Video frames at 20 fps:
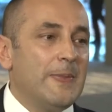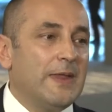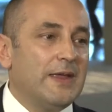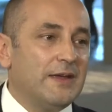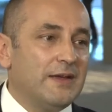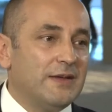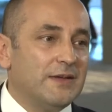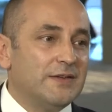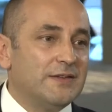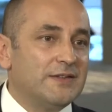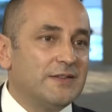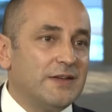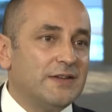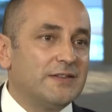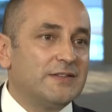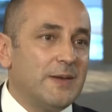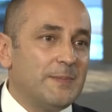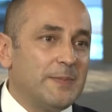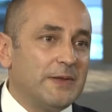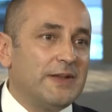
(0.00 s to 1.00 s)
is
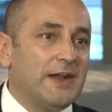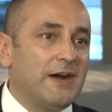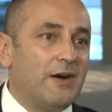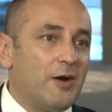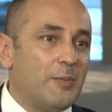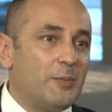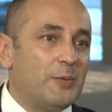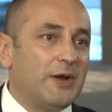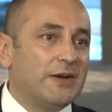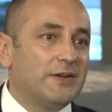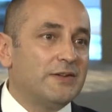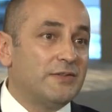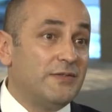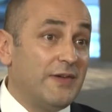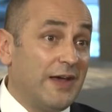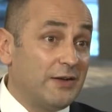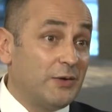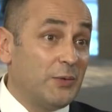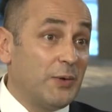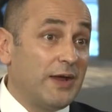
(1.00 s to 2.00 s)
something that our operators are
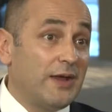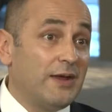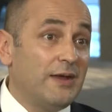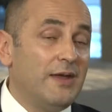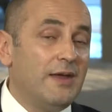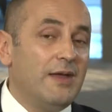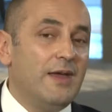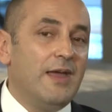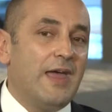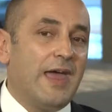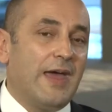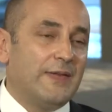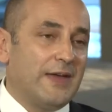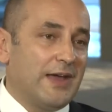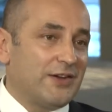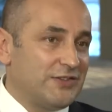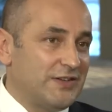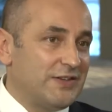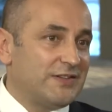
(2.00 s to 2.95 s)
valuing, and they actually